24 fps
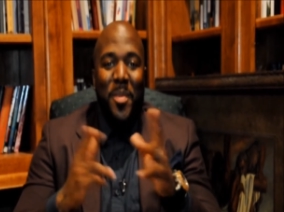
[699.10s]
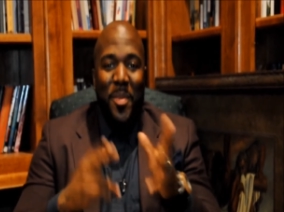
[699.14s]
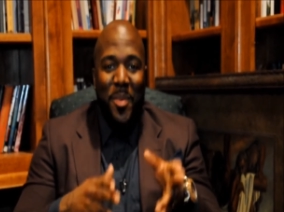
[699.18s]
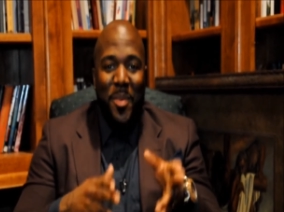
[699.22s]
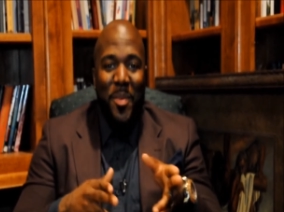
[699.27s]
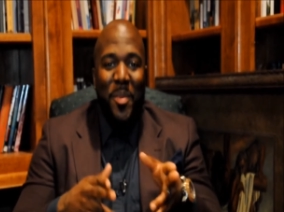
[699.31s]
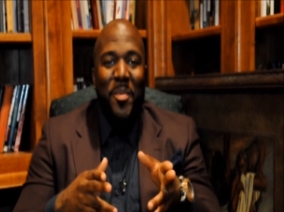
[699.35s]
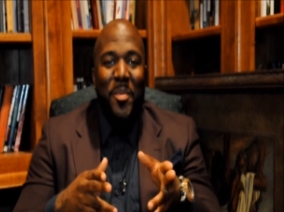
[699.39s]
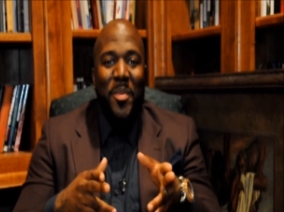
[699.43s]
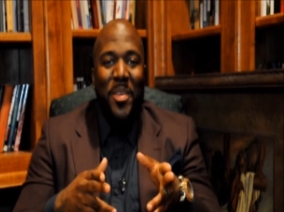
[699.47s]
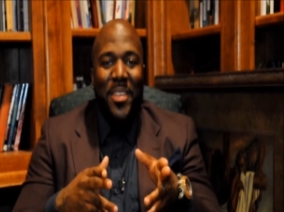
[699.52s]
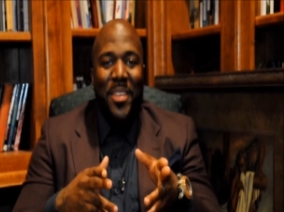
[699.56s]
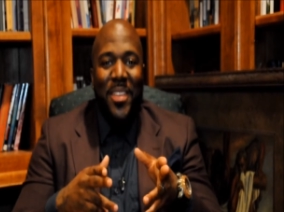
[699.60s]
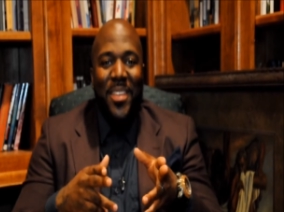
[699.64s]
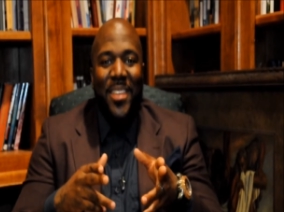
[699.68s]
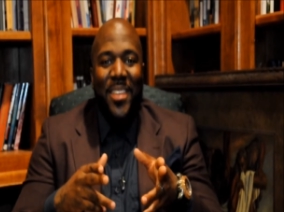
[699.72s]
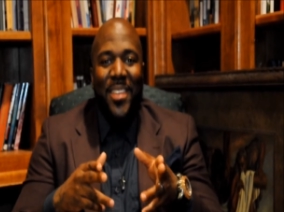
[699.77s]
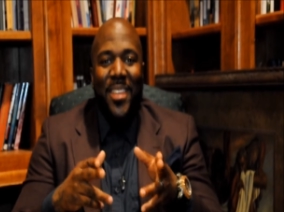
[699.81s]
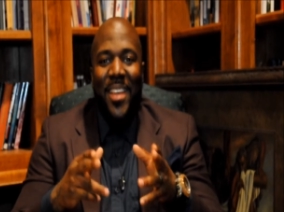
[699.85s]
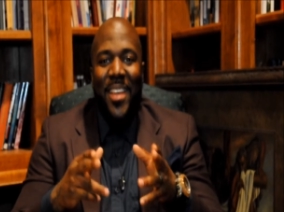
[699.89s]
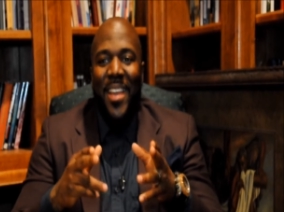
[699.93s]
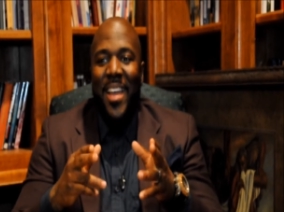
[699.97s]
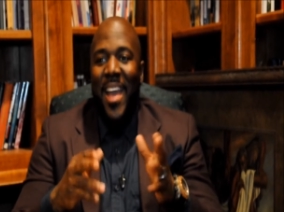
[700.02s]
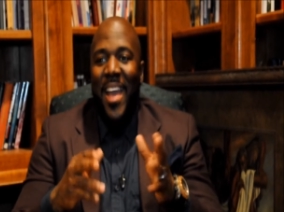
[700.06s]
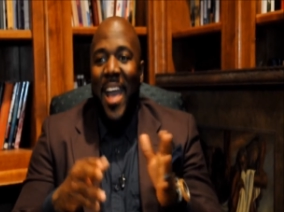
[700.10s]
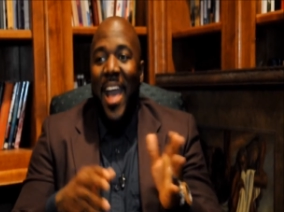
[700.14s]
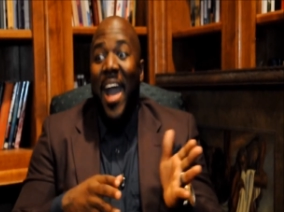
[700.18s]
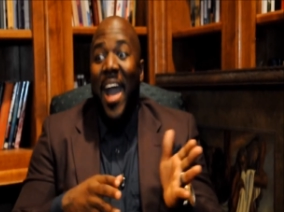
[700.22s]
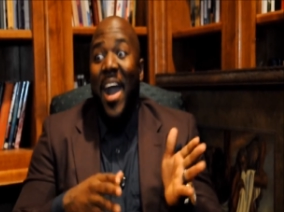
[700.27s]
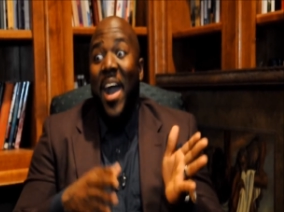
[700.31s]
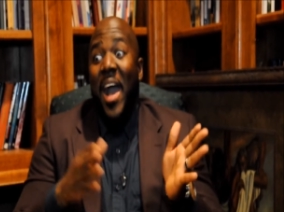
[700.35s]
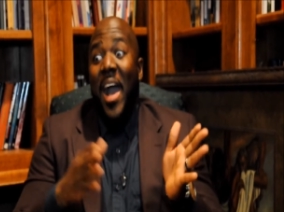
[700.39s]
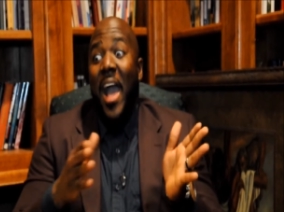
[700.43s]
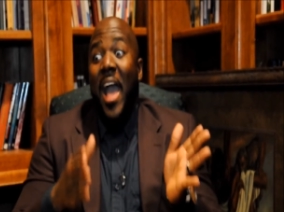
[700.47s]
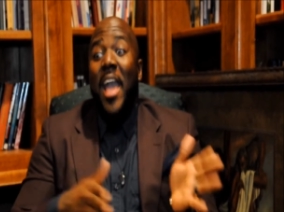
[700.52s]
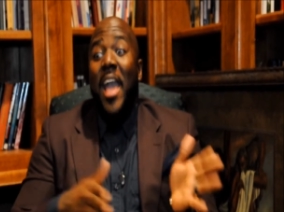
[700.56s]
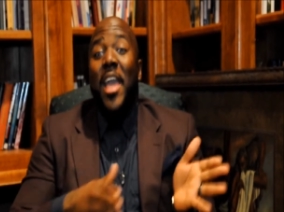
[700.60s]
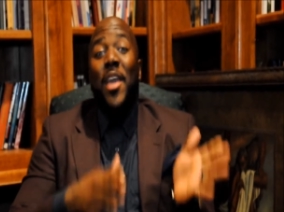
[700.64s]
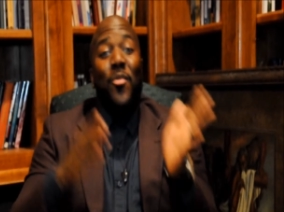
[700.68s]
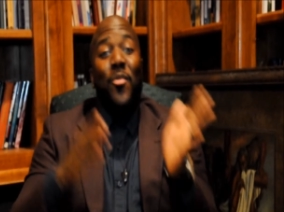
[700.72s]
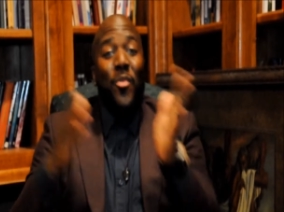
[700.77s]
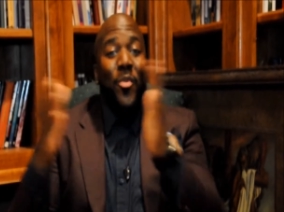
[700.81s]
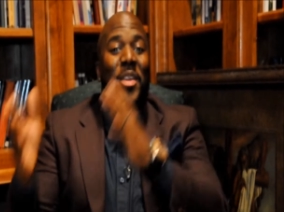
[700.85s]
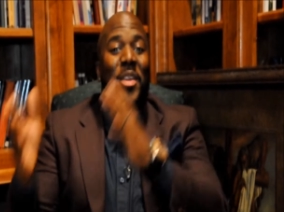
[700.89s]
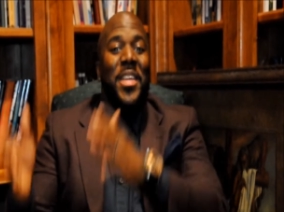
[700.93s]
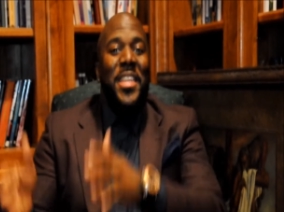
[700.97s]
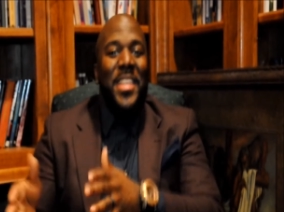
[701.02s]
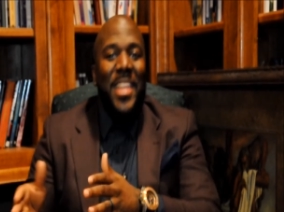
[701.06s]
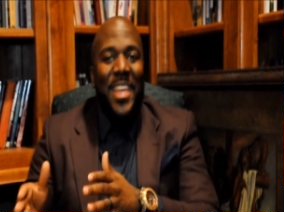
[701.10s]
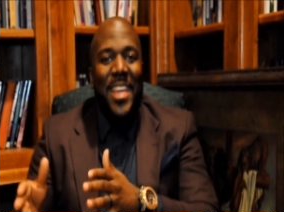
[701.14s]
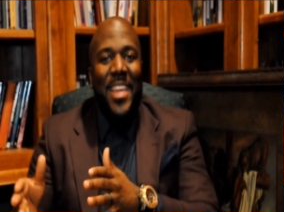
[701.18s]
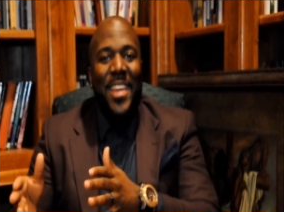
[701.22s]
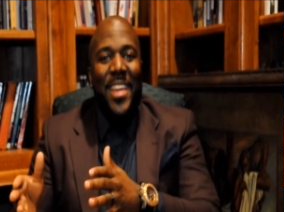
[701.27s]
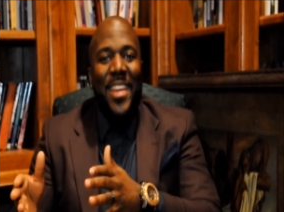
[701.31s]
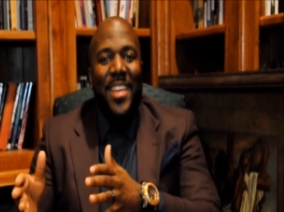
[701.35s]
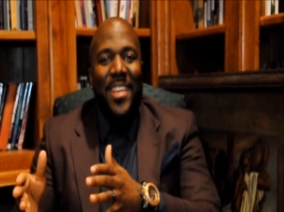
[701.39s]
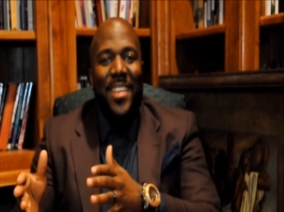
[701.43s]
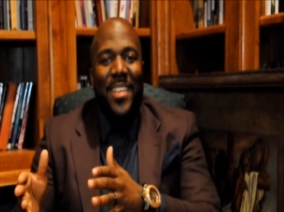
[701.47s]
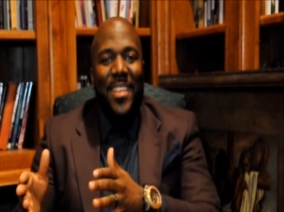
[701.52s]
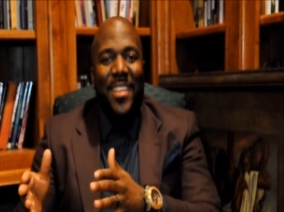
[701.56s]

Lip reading: I had redid it